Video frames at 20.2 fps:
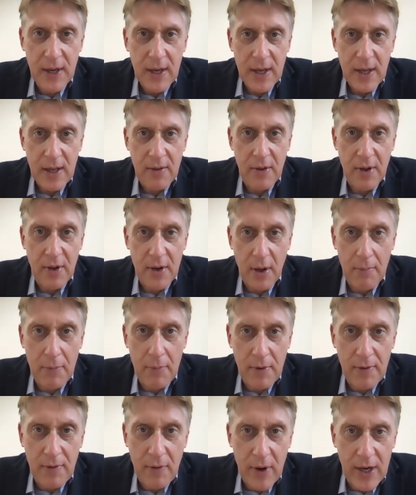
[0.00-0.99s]
the
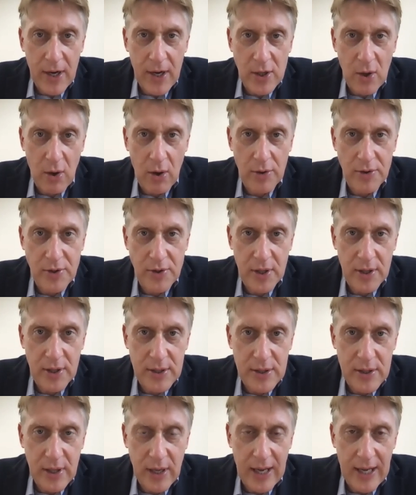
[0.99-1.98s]
number of
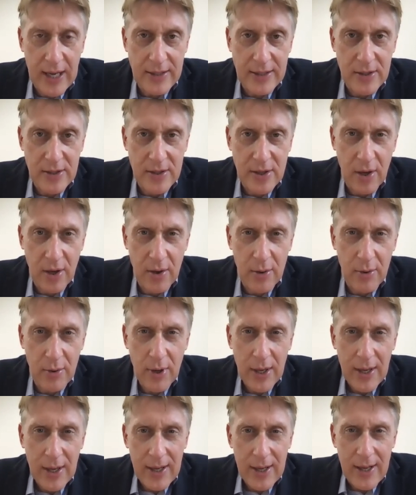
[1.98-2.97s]
radiologists. And so,
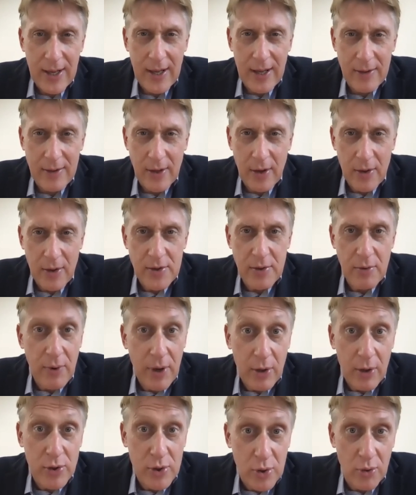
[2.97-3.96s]
there's a
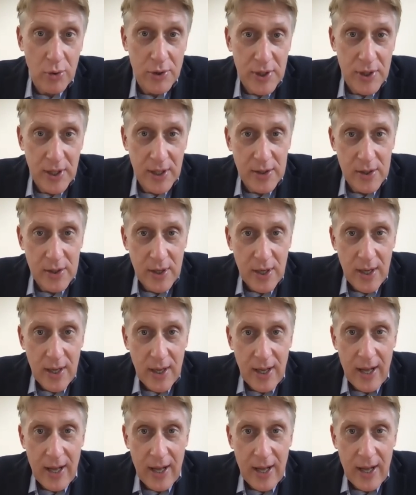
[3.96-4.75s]
real shortage.